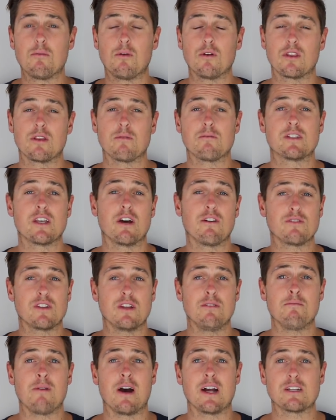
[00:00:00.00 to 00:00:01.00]
put themselves
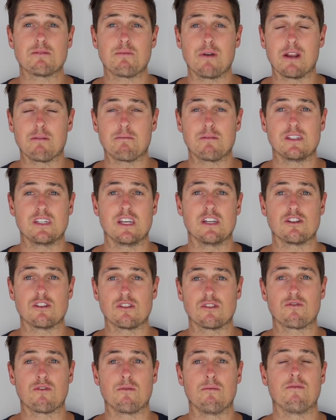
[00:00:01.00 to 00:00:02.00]
in much better
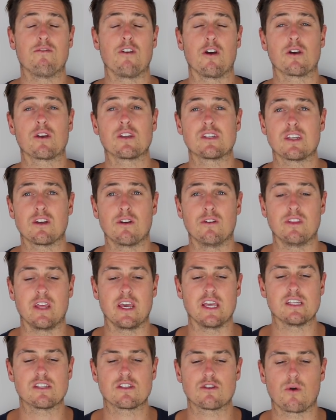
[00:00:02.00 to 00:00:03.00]
positions from focusing on
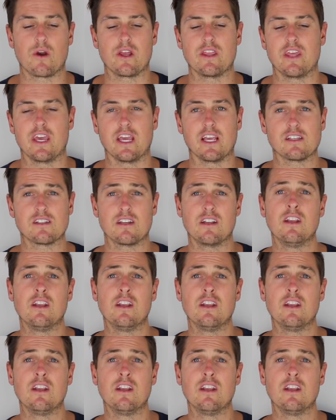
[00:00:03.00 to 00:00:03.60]
these three things.